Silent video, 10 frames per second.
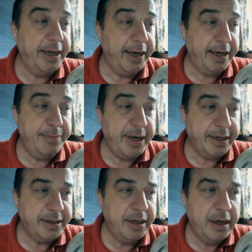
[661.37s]
in a
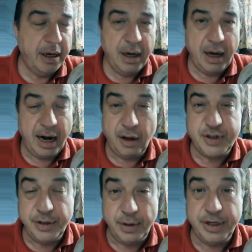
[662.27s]
minute. And I
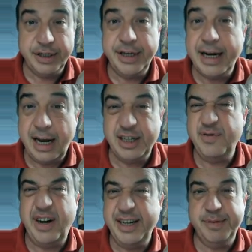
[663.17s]
also noticed they're
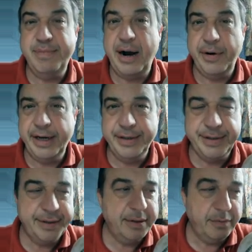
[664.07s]
classified as
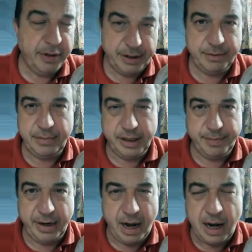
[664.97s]
Marilyn's, which, as
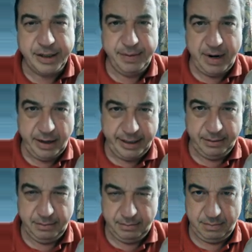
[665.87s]
my Auntie
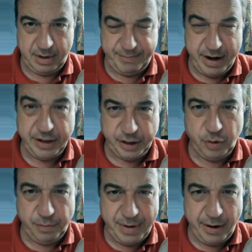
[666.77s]
Marilyn, my aunt is
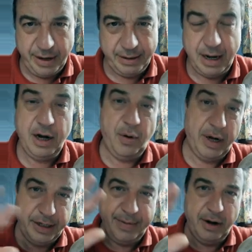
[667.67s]
called Marilyn. Hello,
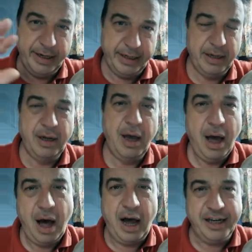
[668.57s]
Auntie Marilyn.
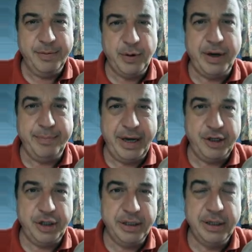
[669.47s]
I give them a quick
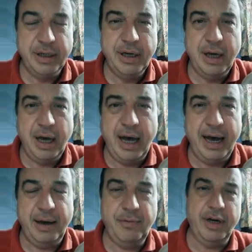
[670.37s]
mention.
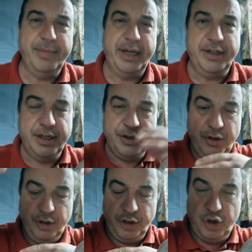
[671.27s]
What it means is
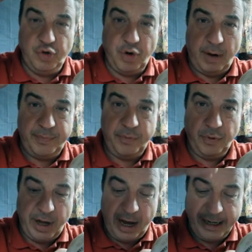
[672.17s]
the drop or
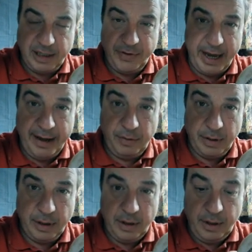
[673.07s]
the height of the hill
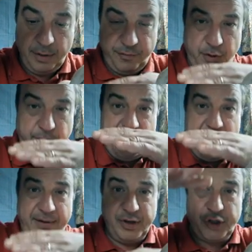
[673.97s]
from
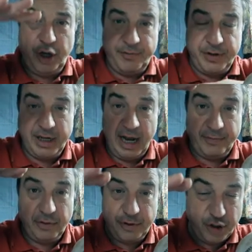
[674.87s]
whatever surface
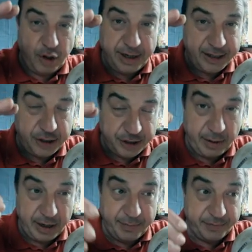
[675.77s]
level, so not
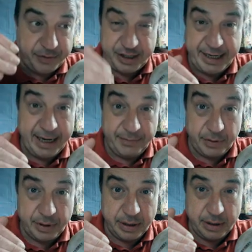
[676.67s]
necessarily above sea
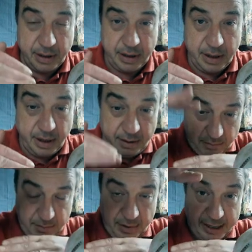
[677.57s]
level,
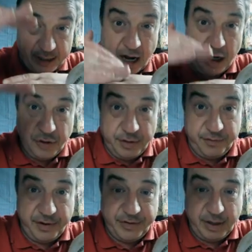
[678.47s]
it's
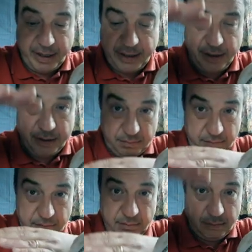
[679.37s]
150 metres.
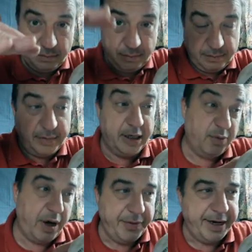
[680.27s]
That's
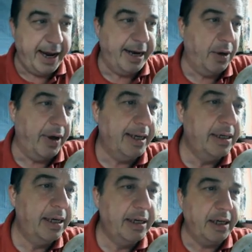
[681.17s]
why I read it anyway.
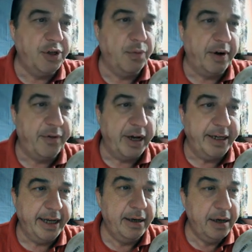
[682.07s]
Gives you a rough
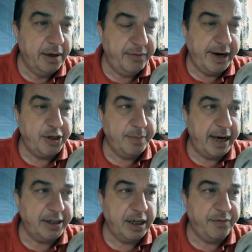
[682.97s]
idea. Very
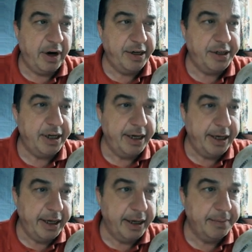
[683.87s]
dramatic, very stunning here.